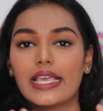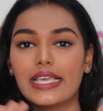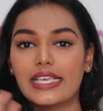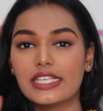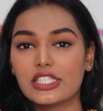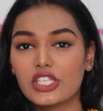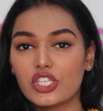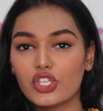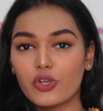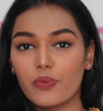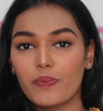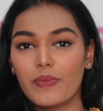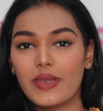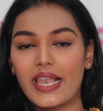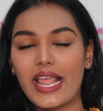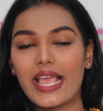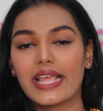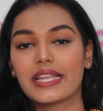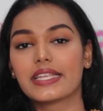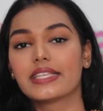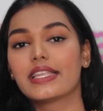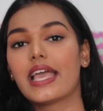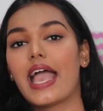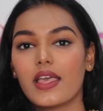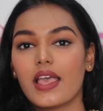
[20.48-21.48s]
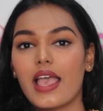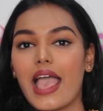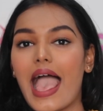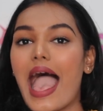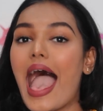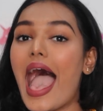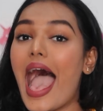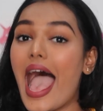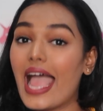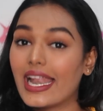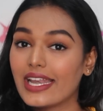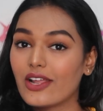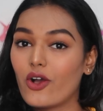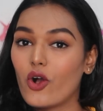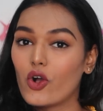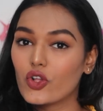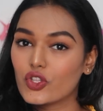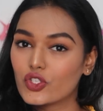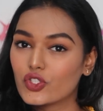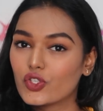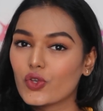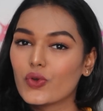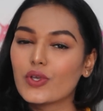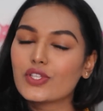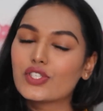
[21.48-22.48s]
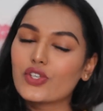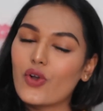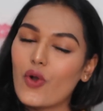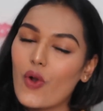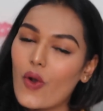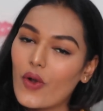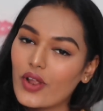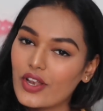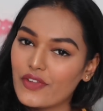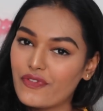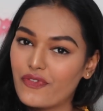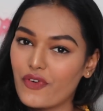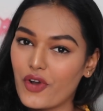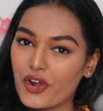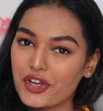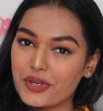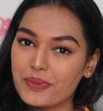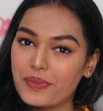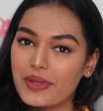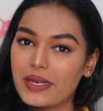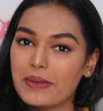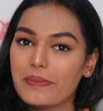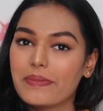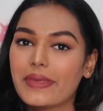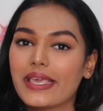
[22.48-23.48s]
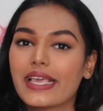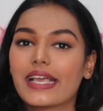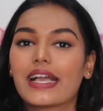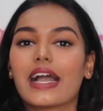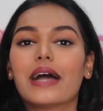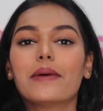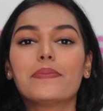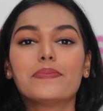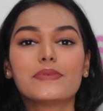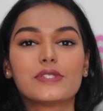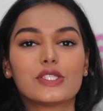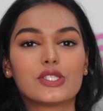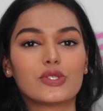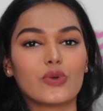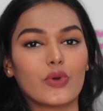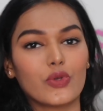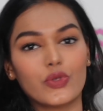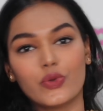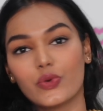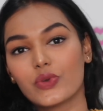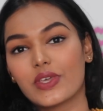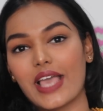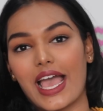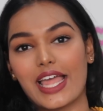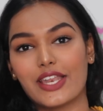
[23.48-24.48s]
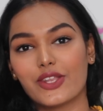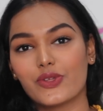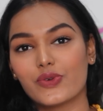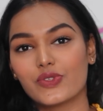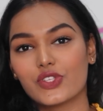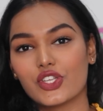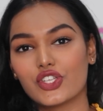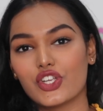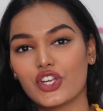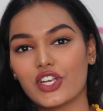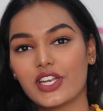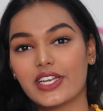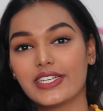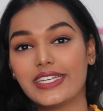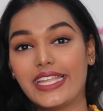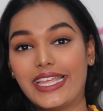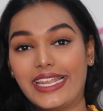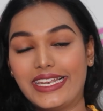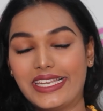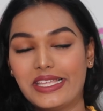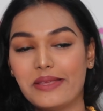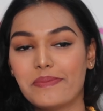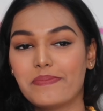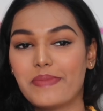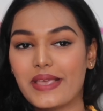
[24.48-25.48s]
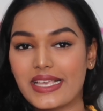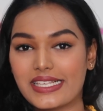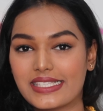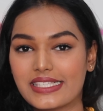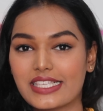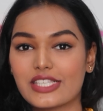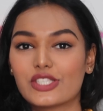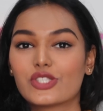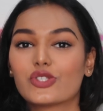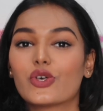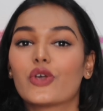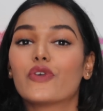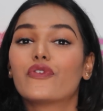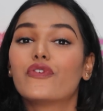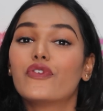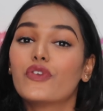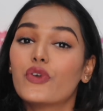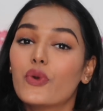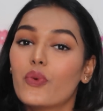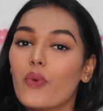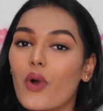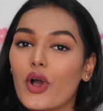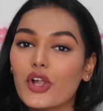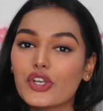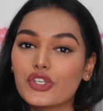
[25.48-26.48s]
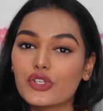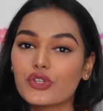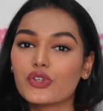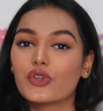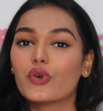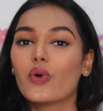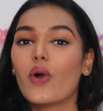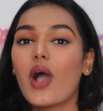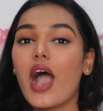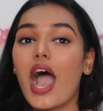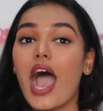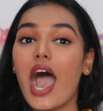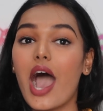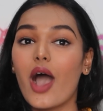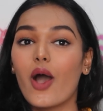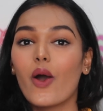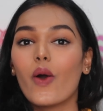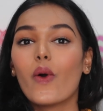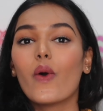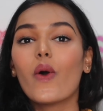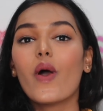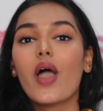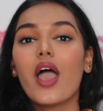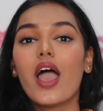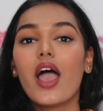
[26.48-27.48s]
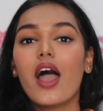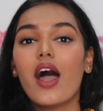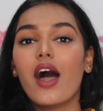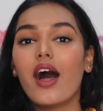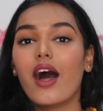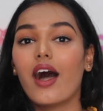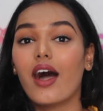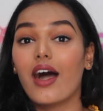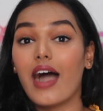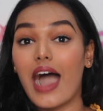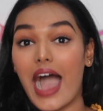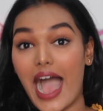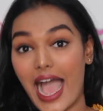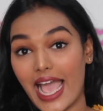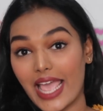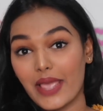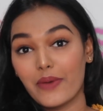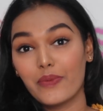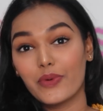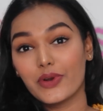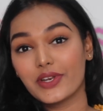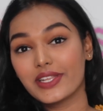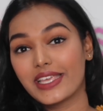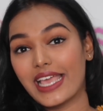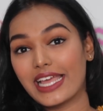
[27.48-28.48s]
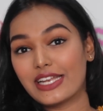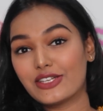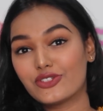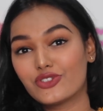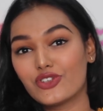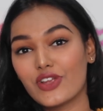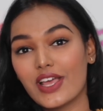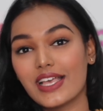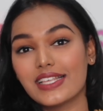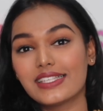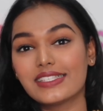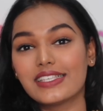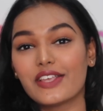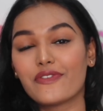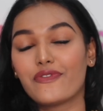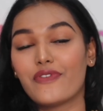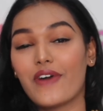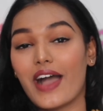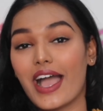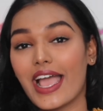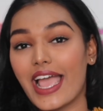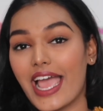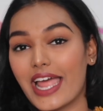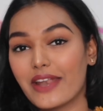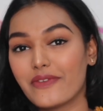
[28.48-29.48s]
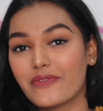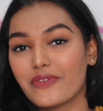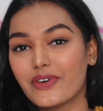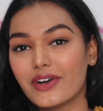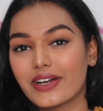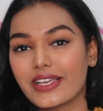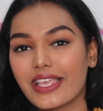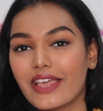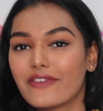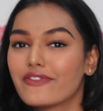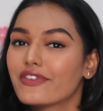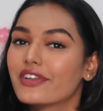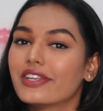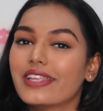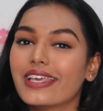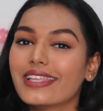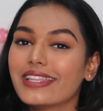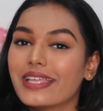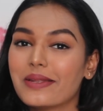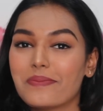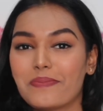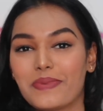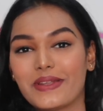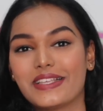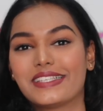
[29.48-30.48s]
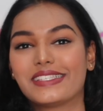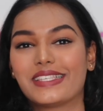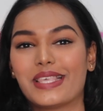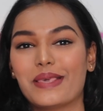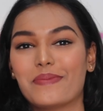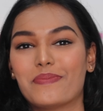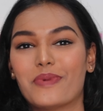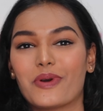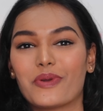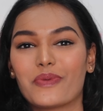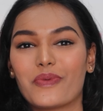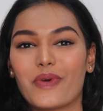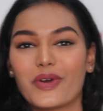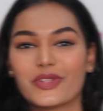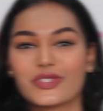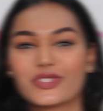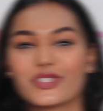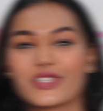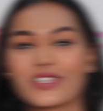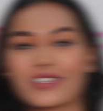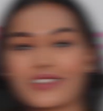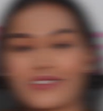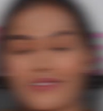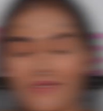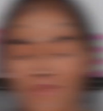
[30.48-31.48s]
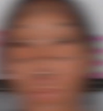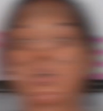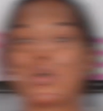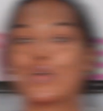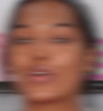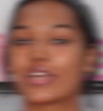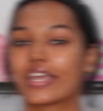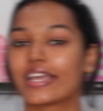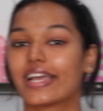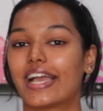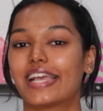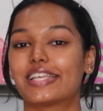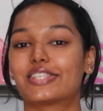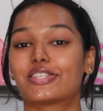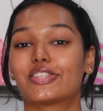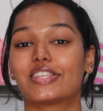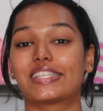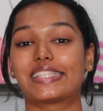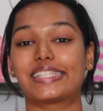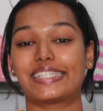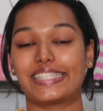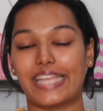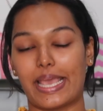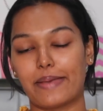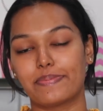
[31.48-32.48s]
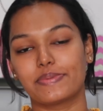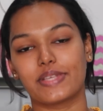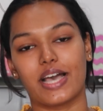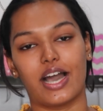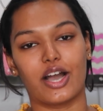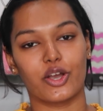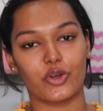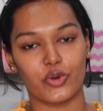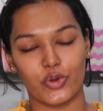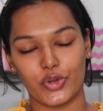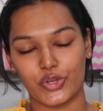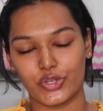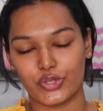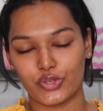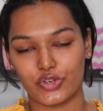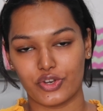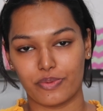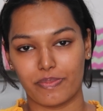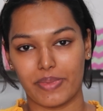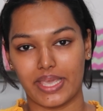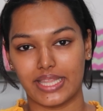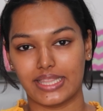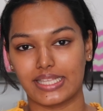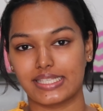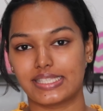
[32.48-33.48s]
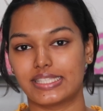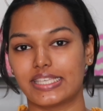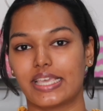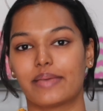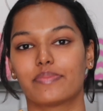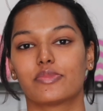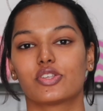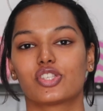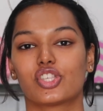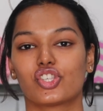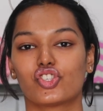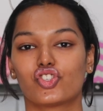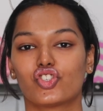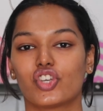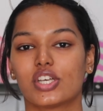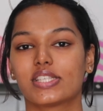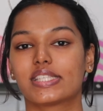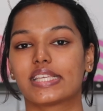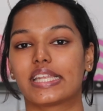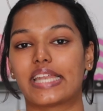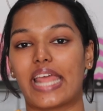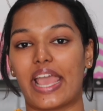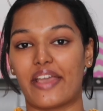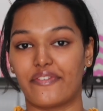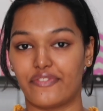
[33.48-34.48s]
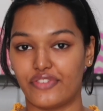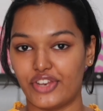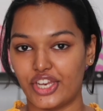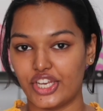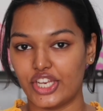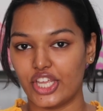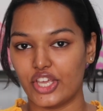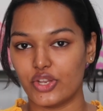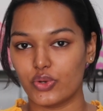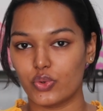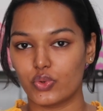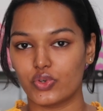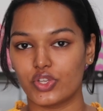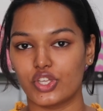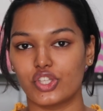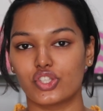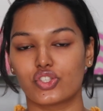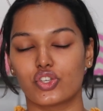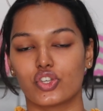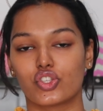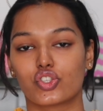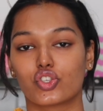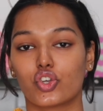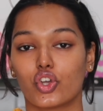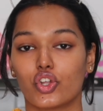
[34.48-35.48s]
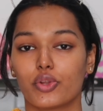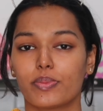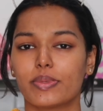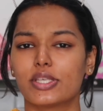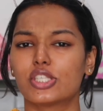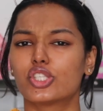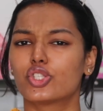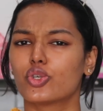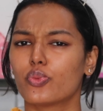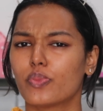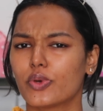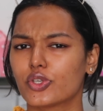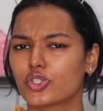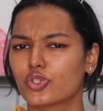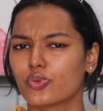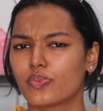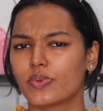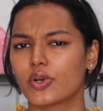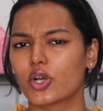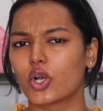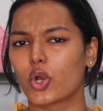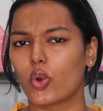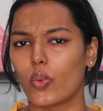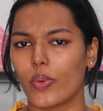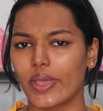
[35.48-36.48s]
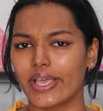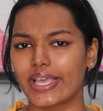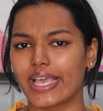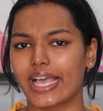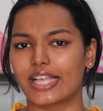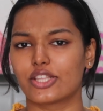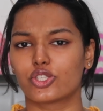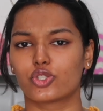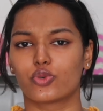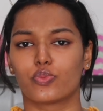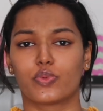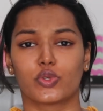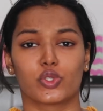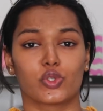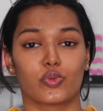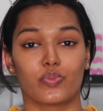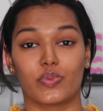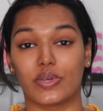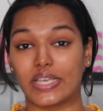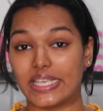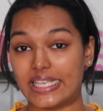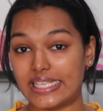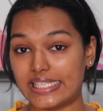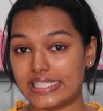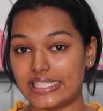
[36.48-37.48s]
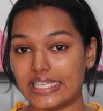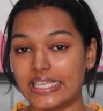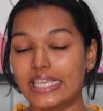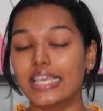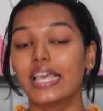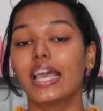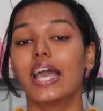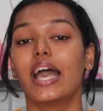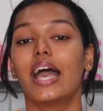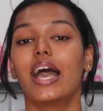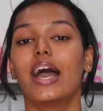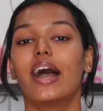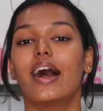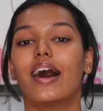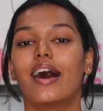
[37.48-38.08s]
easy to blend, and also it's all affordable makeup, so you can use it on a daily basis. So if you want to know how I would get dressed if I had work every day, then please keep on watching. Okay guys, so the steps are going to remain the same. This is just an everyday routine, so it's going to be super quick and super easy.